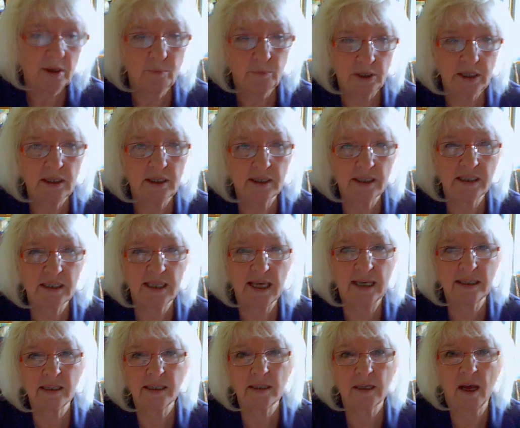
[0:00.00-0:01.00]
because
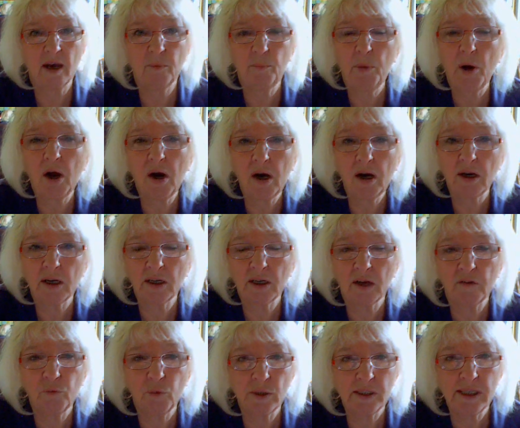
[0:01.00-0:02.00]
that's a part
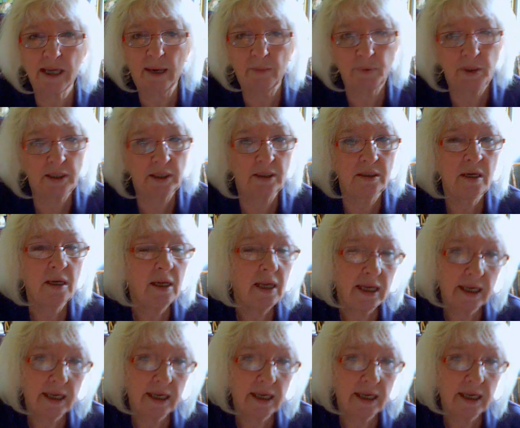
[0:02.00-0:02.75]
of what's happening